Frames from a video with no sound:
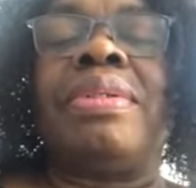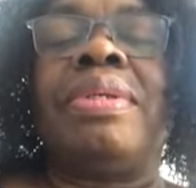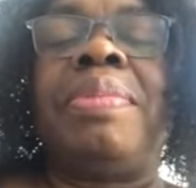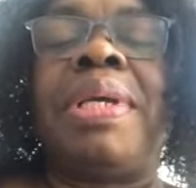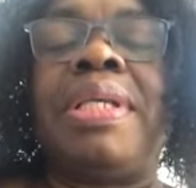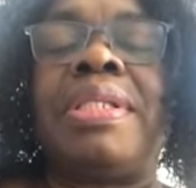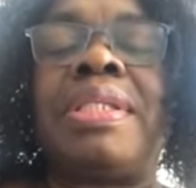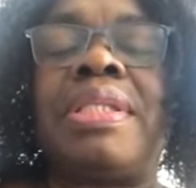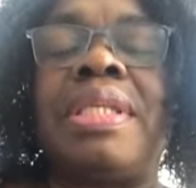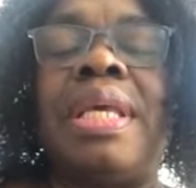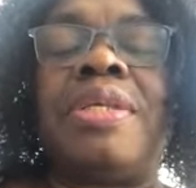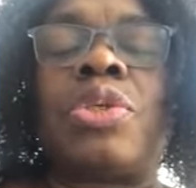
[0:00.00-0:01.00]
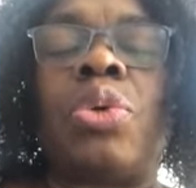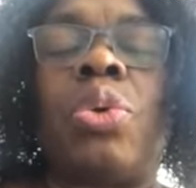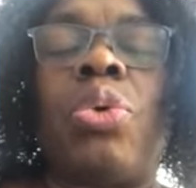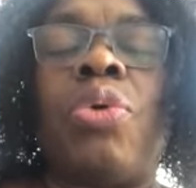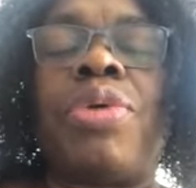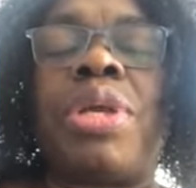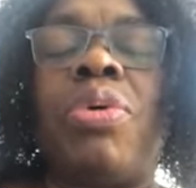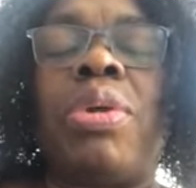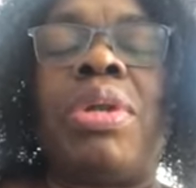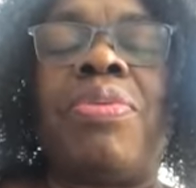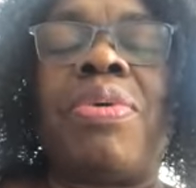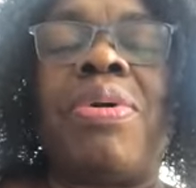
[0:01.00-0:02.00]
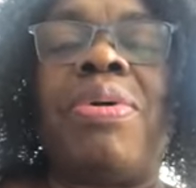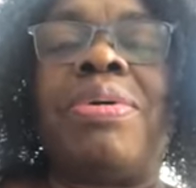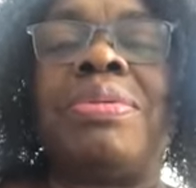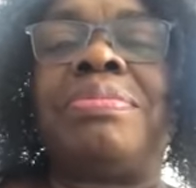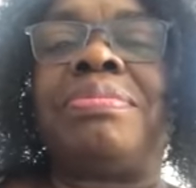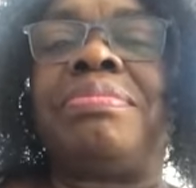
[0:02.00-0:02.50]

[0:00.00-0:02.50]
You begin to see his glory all around.